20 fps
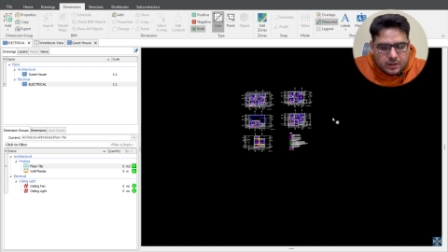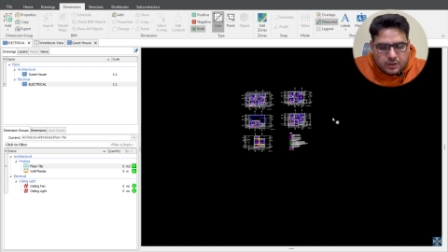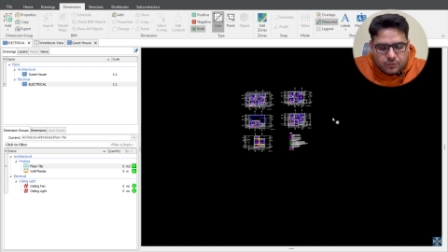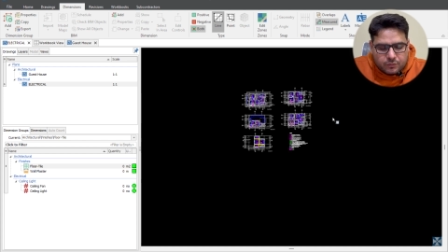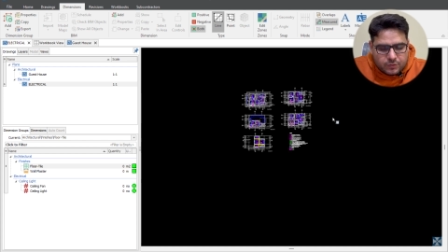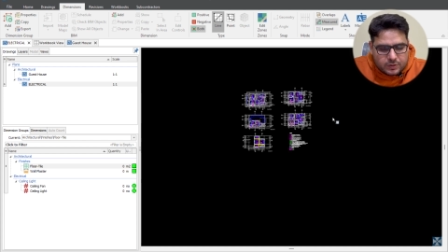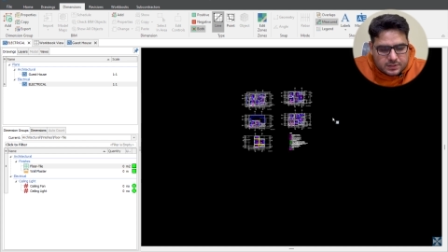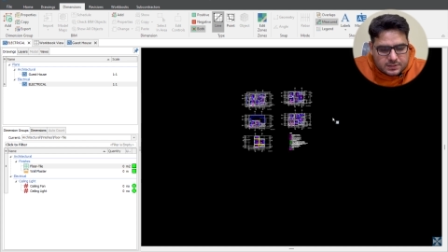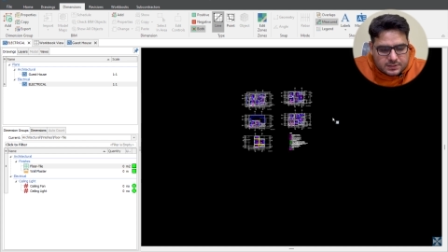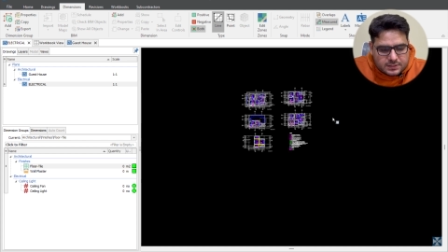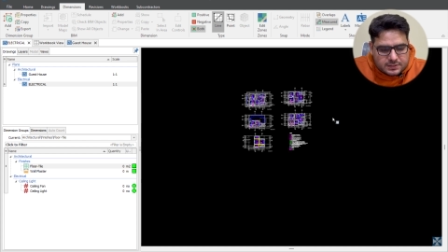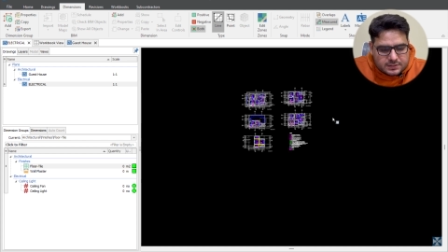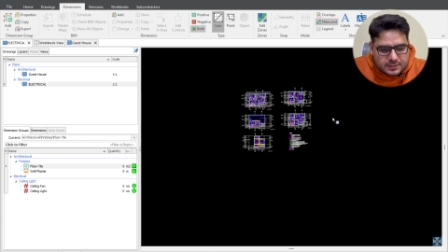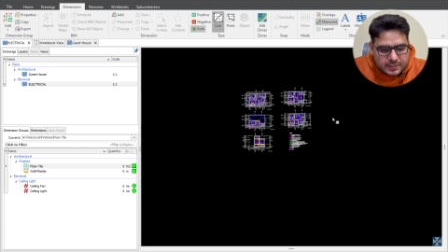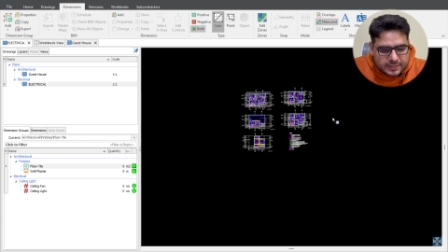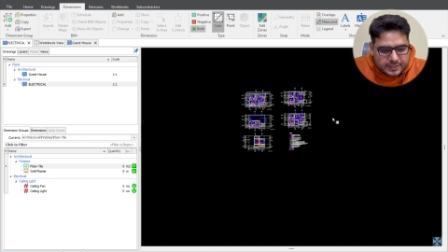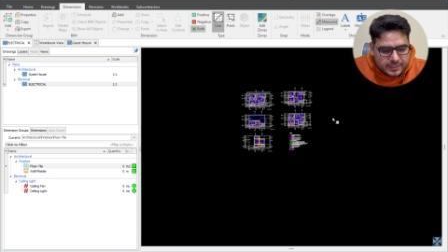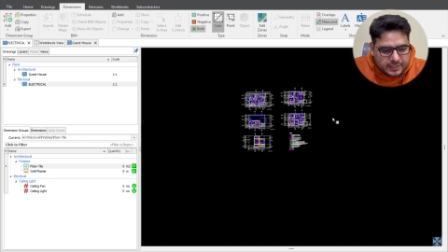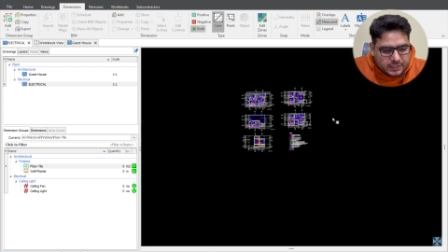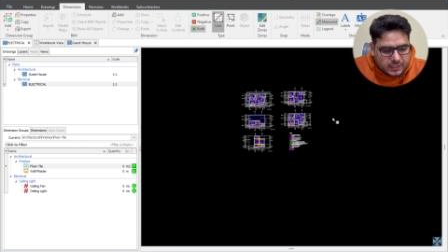First is the
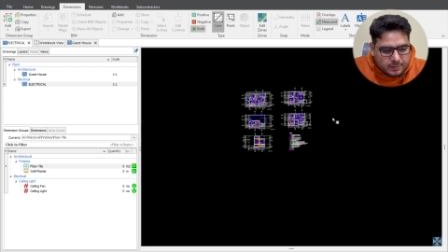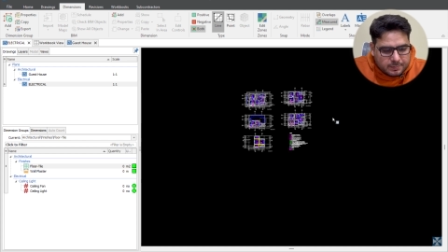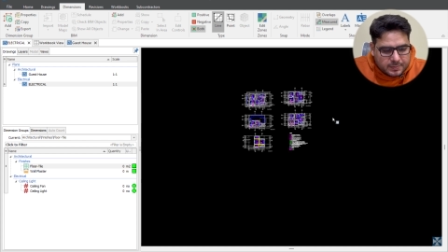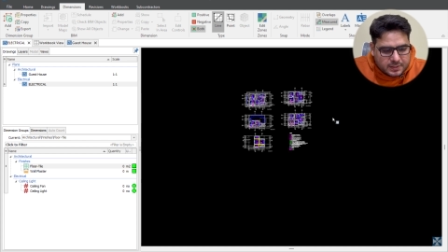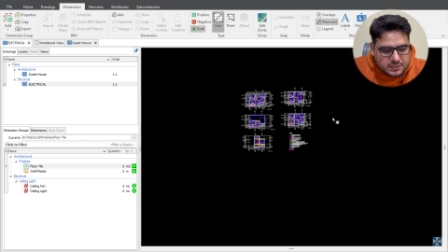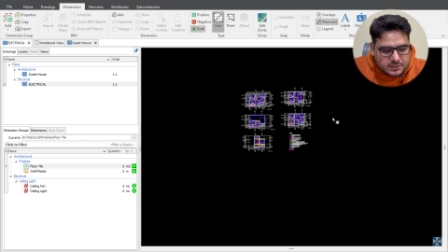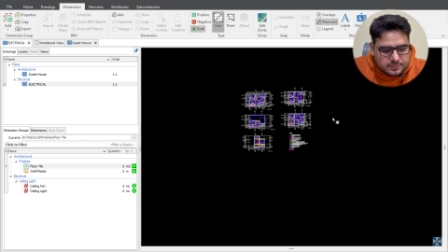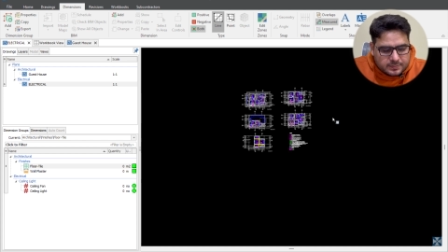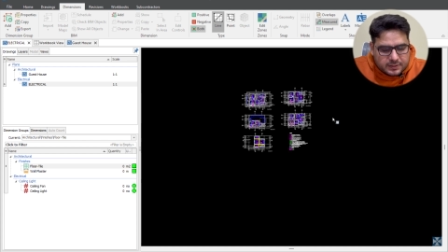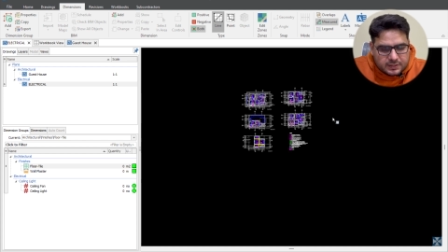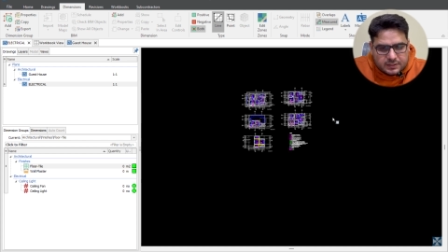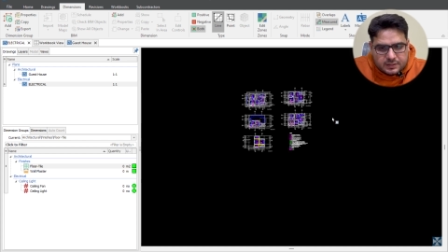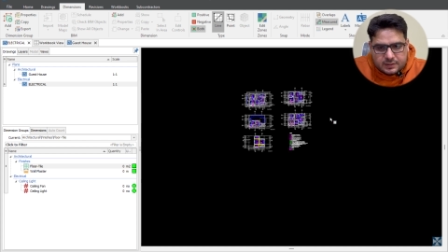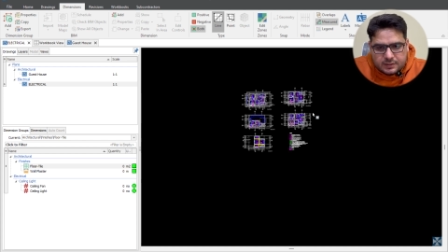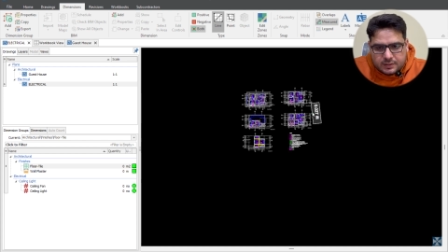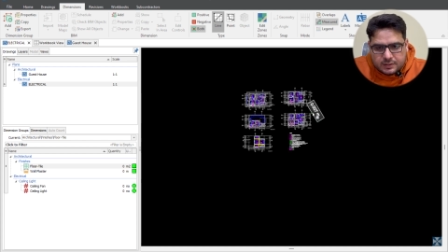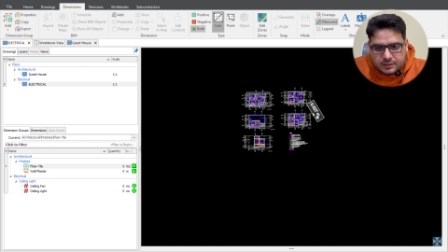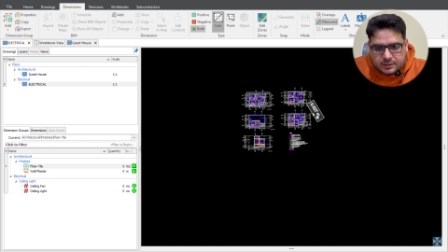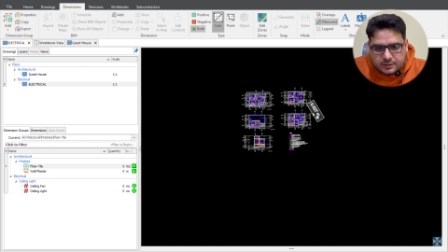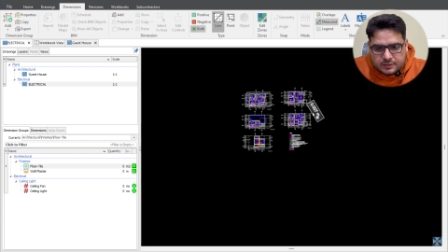area measurement,
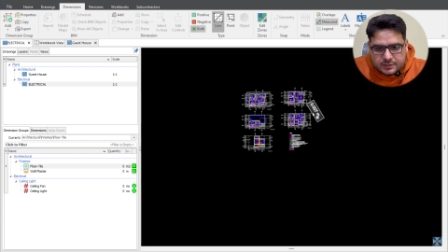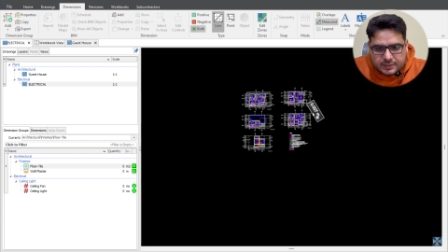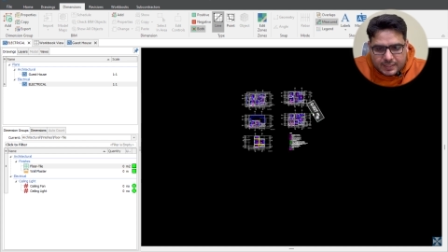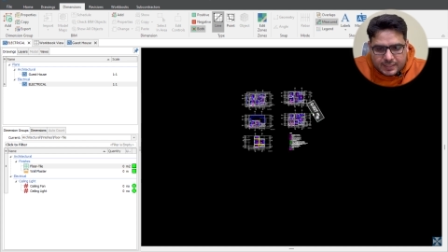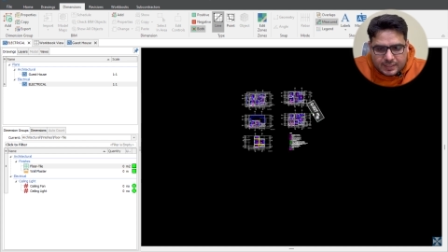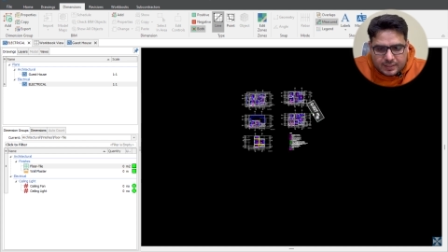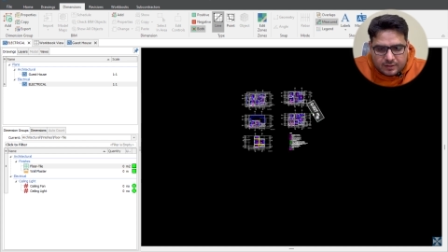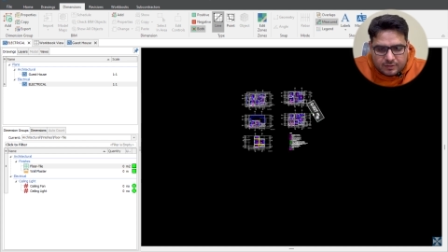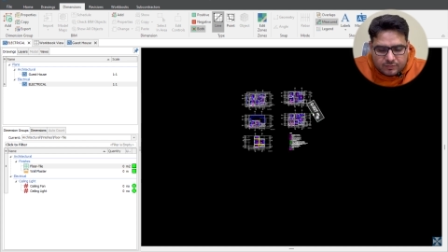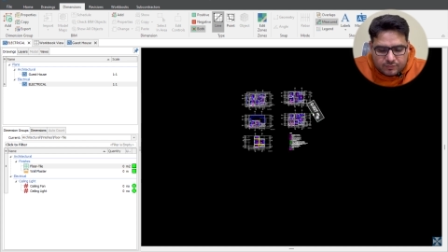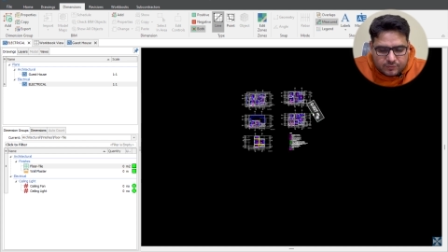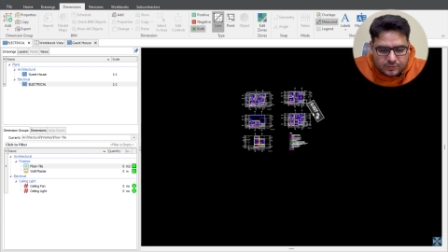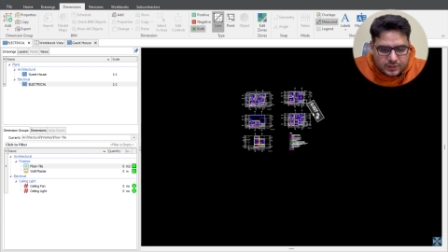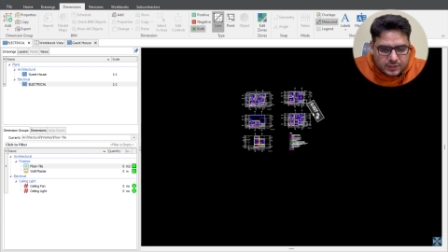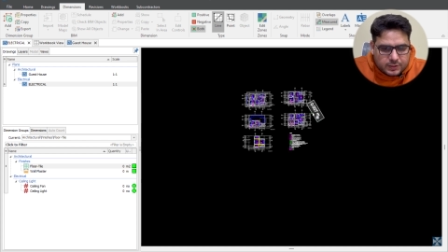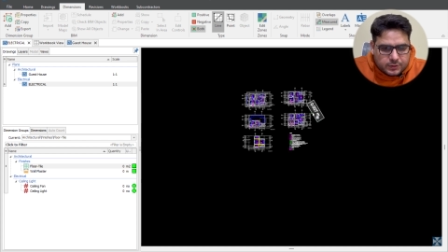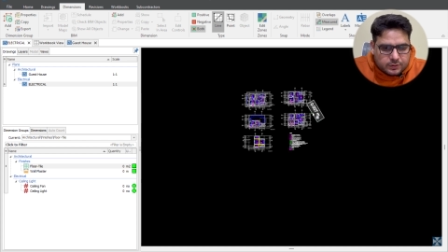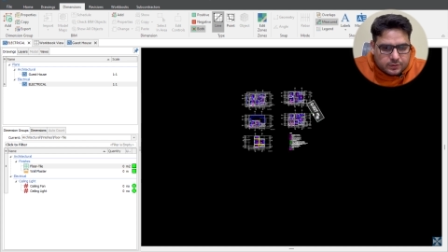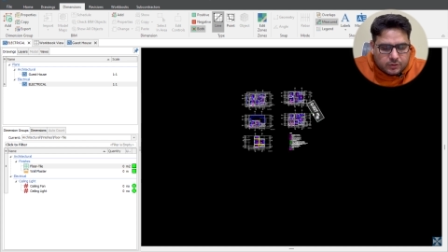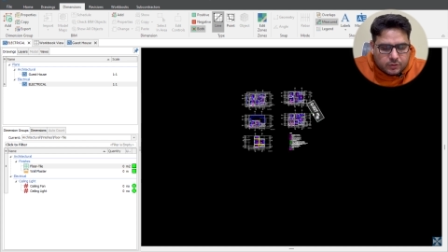then
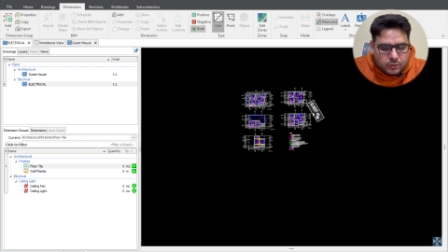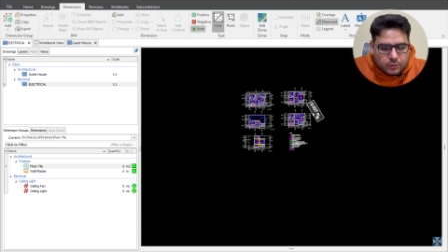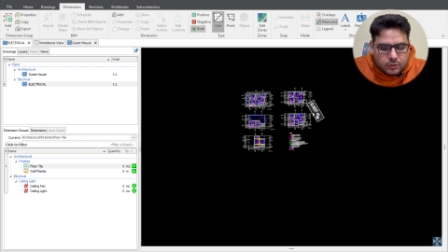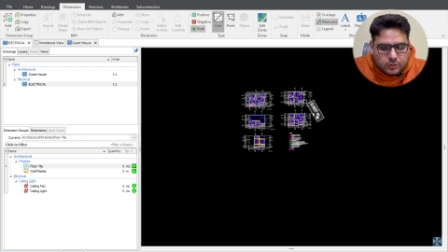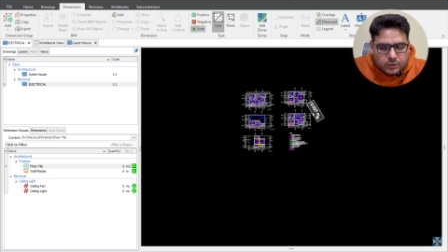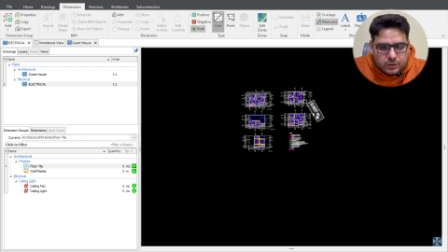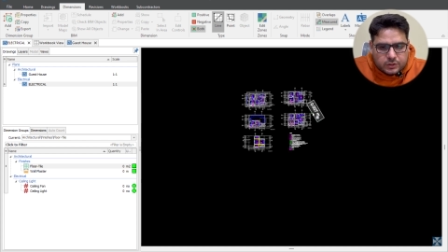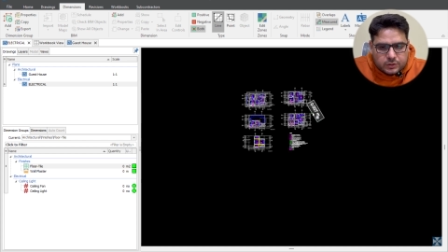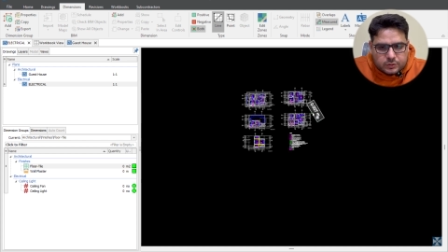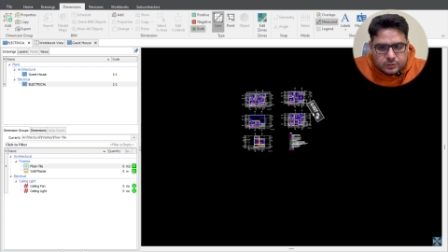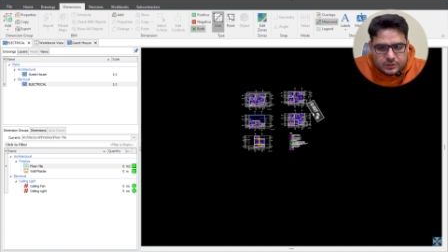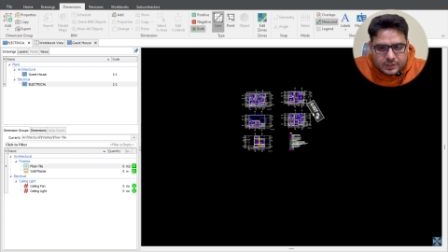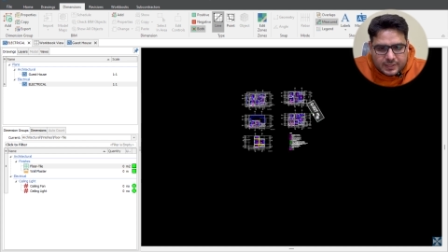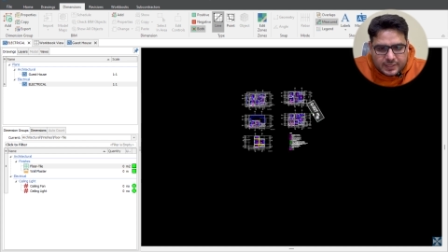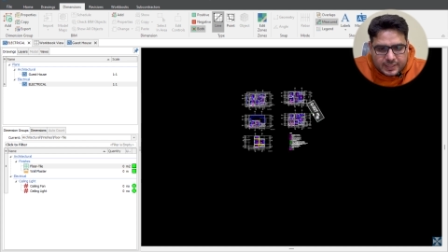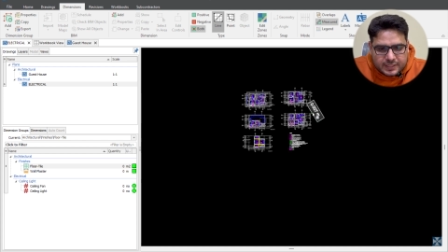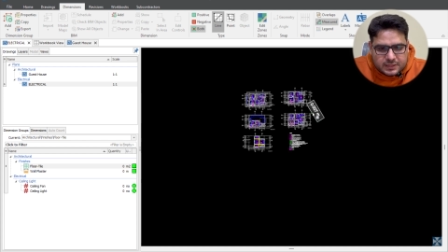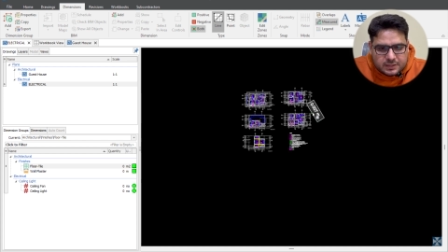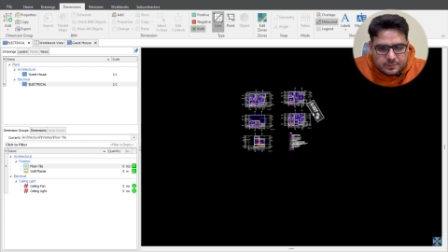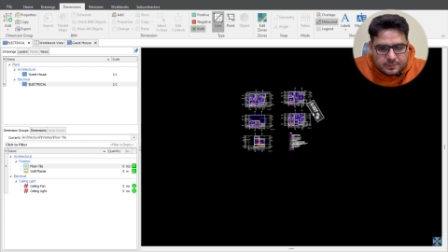we'll go on to the
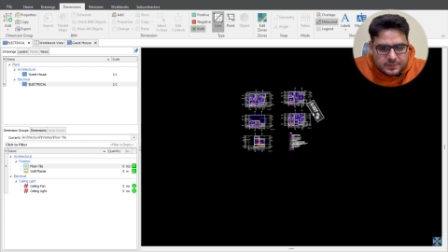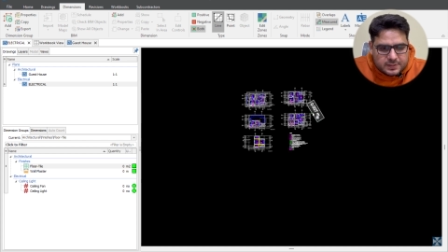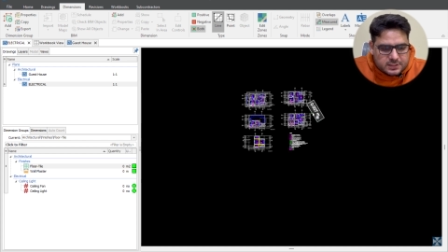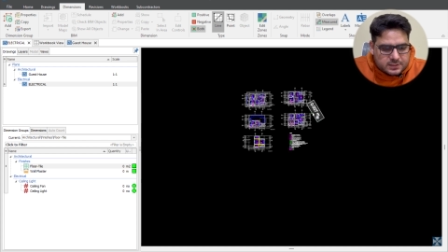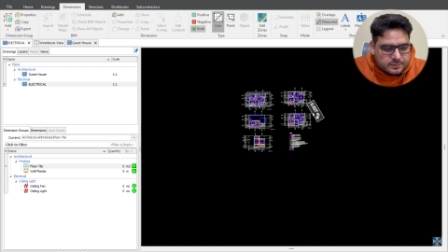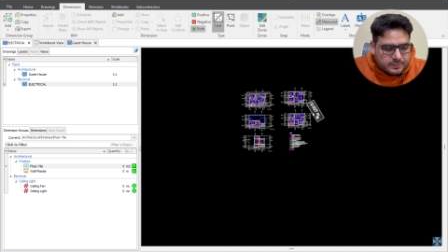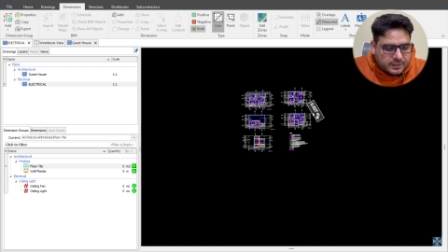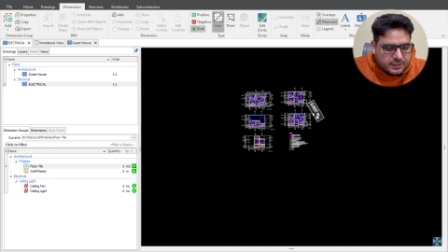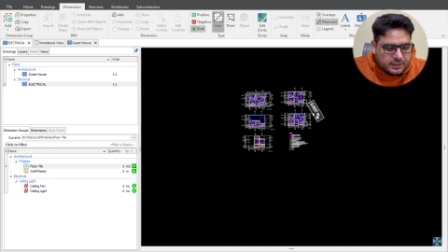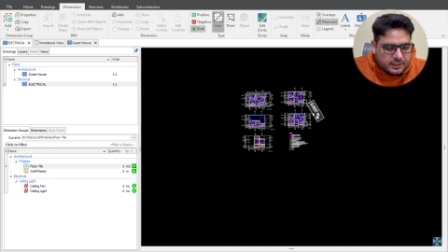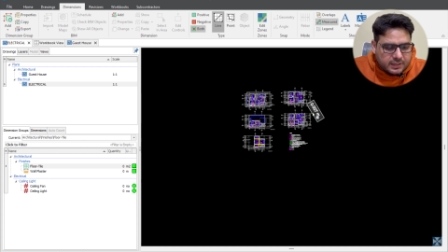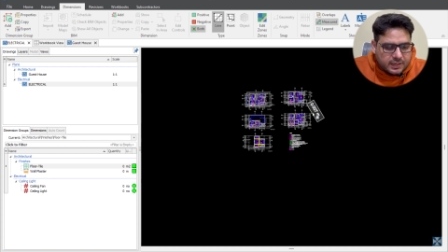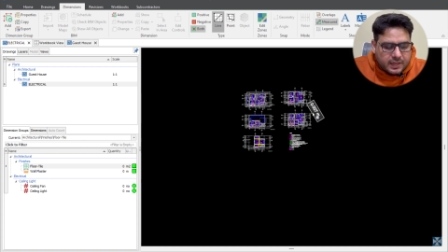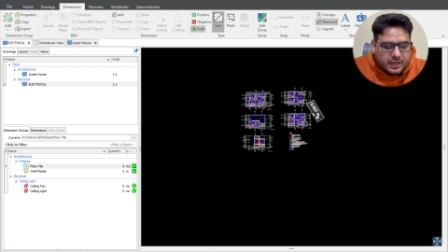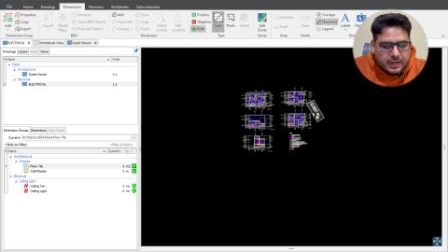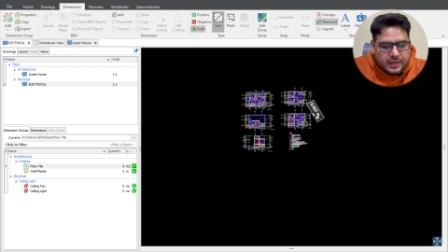length measurement